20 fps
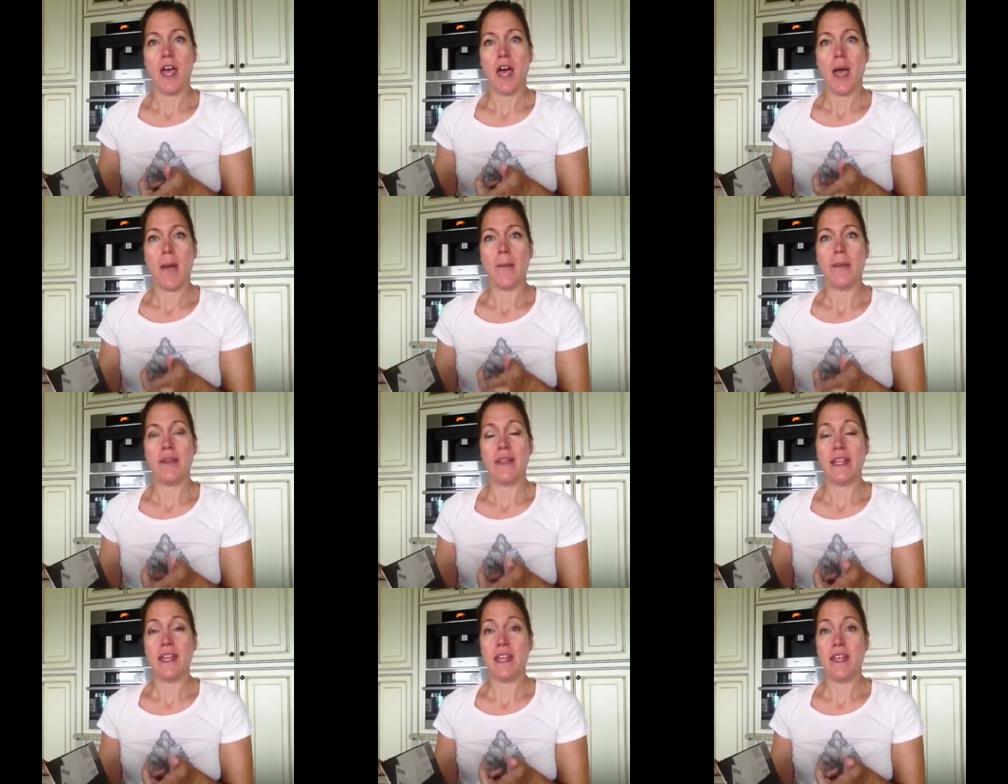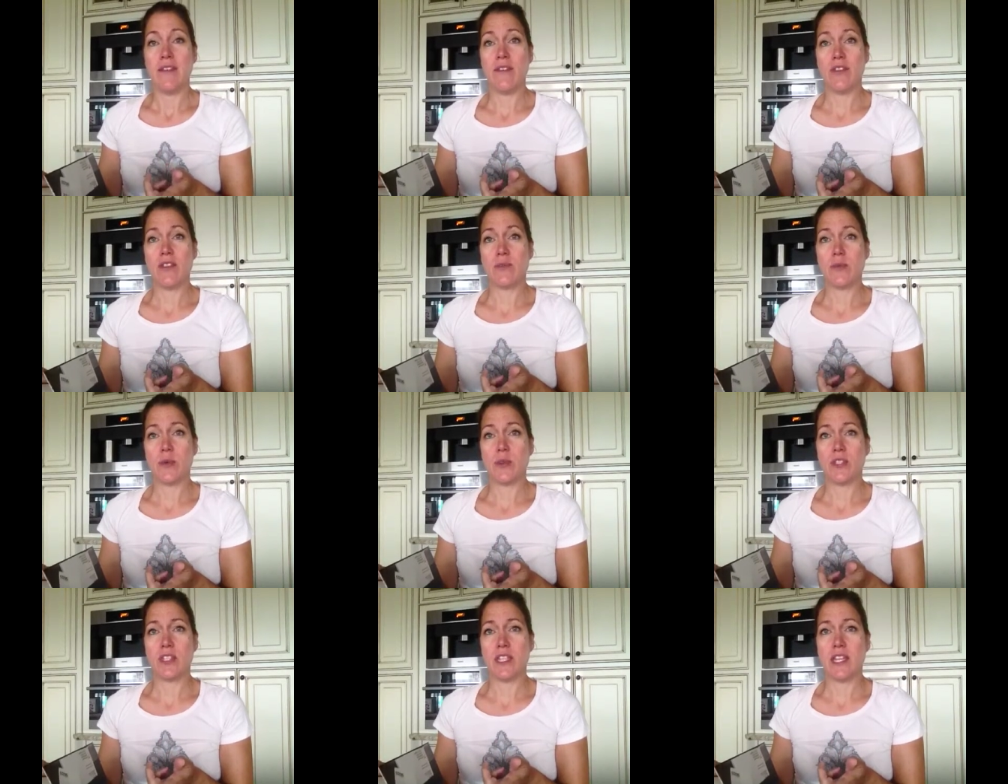I believe you're
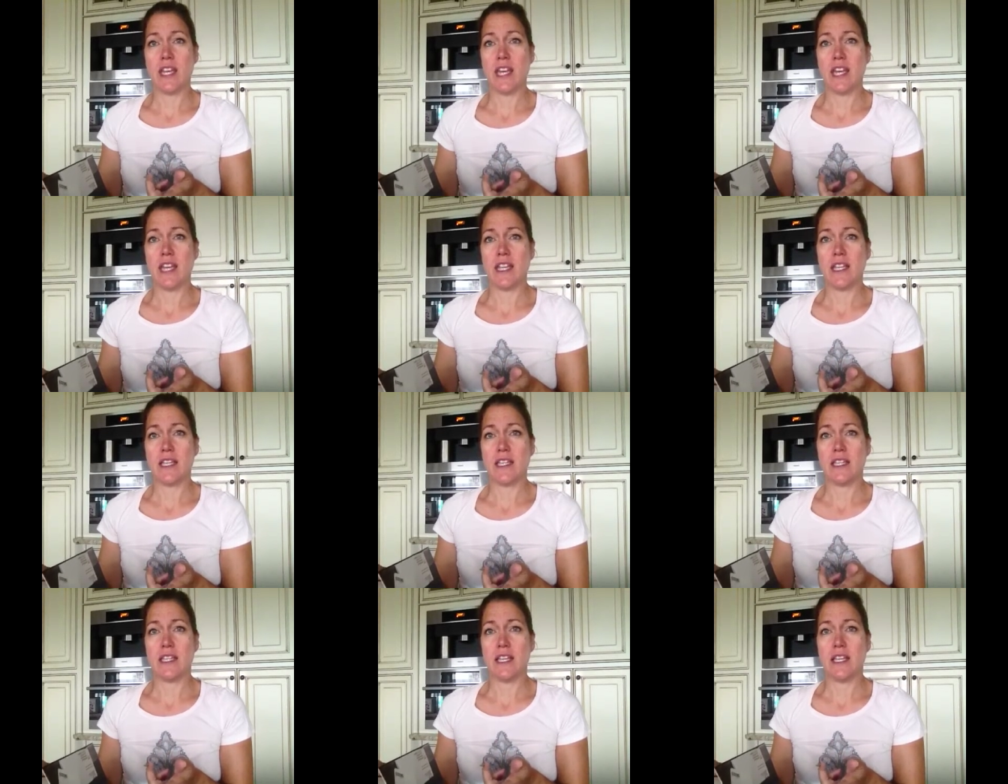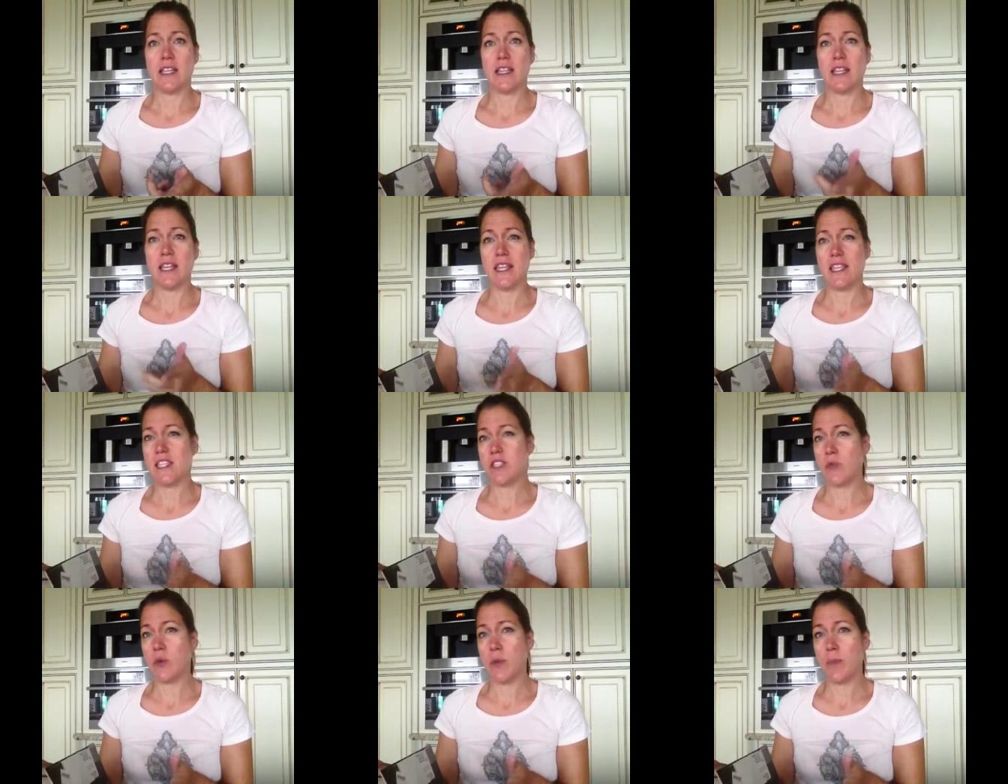supposed to get at
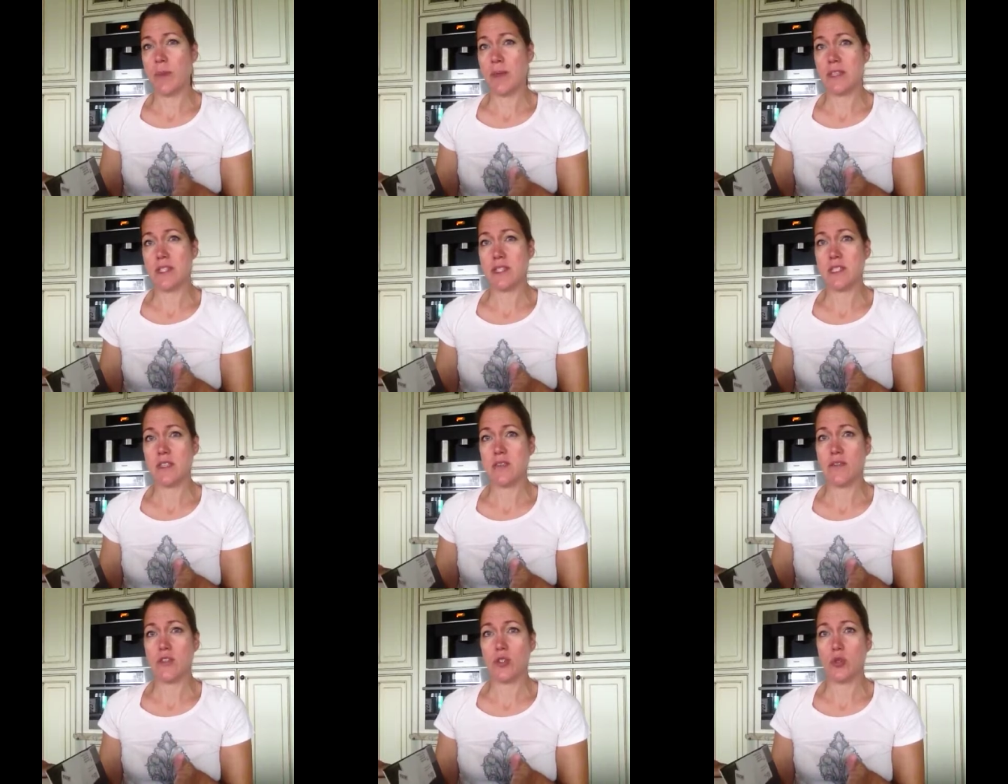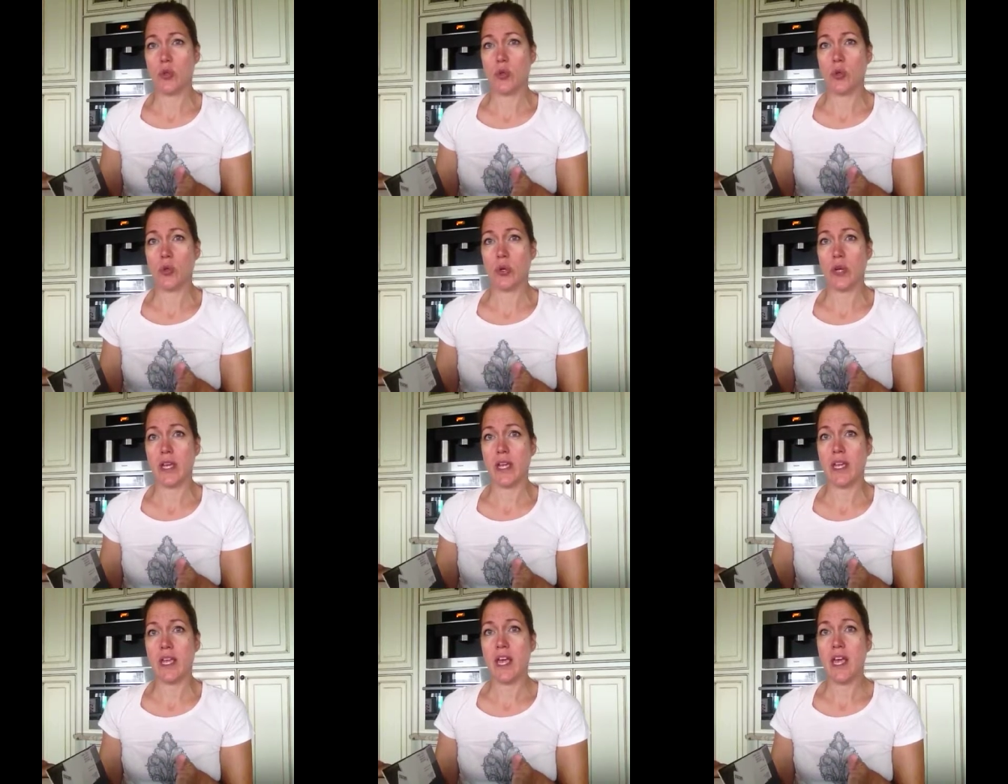least three pieces of
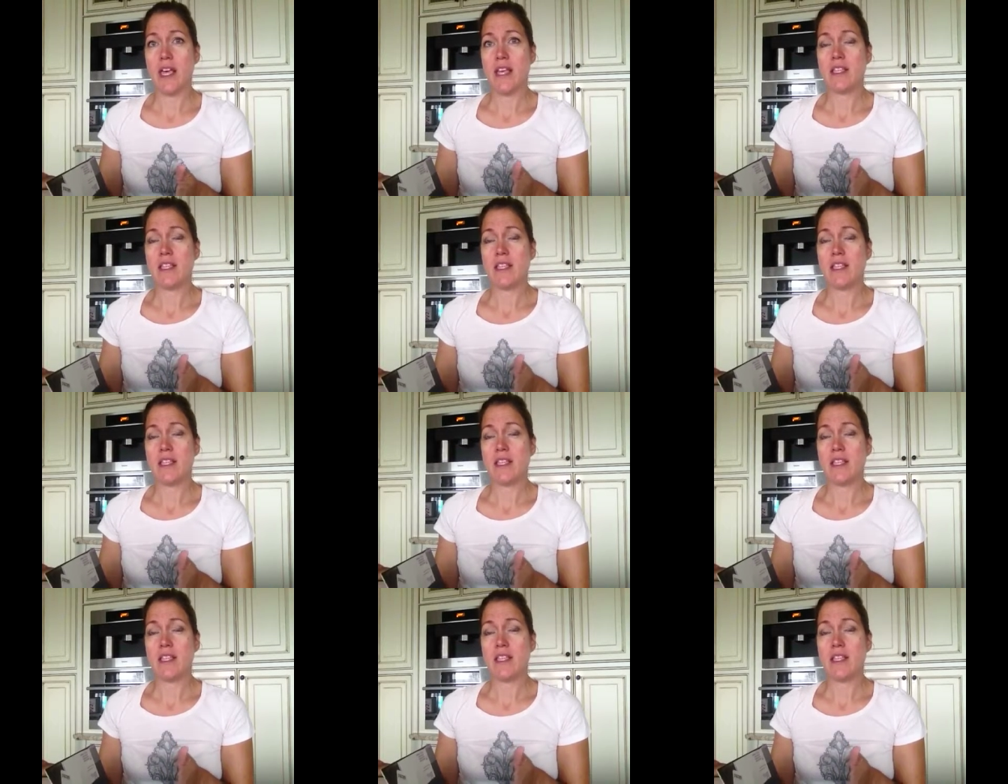jewelry.